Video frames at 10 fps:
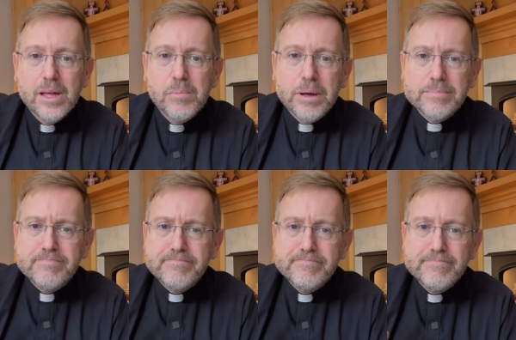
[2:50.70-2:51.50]
But
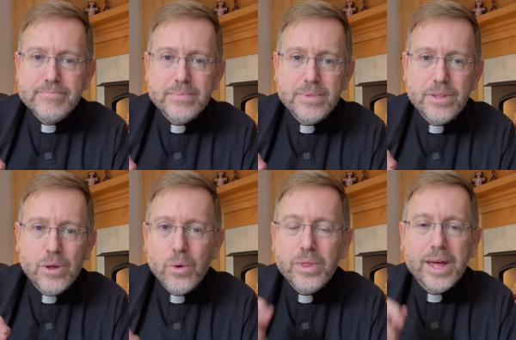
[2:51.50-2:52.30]

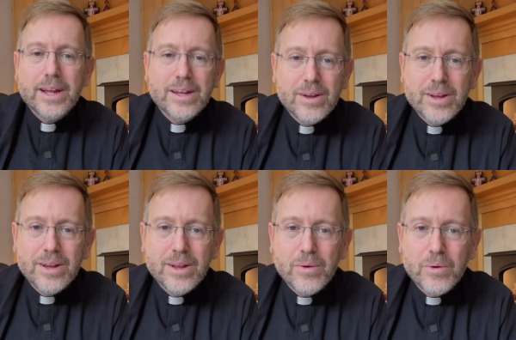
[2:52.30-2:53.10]
know that
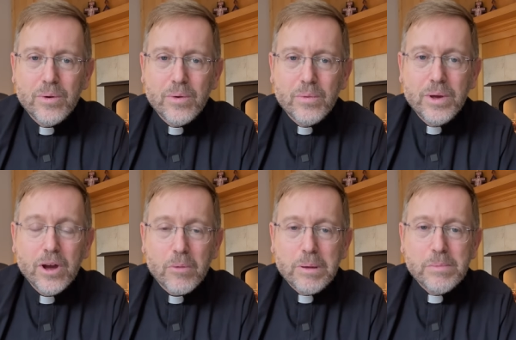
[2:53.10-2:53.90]
we
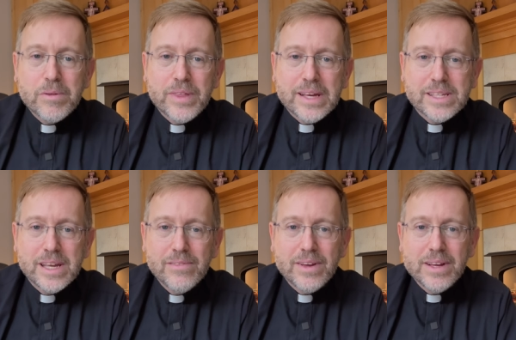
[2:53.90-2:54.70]
are people of
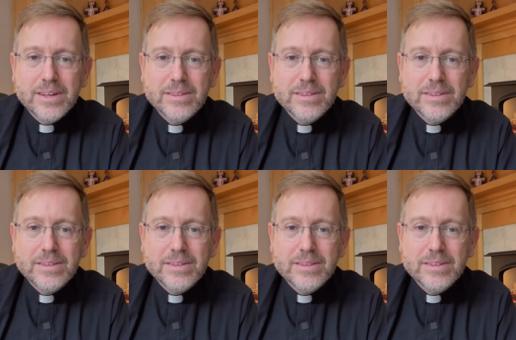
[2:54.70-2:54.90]
Thanksgiving.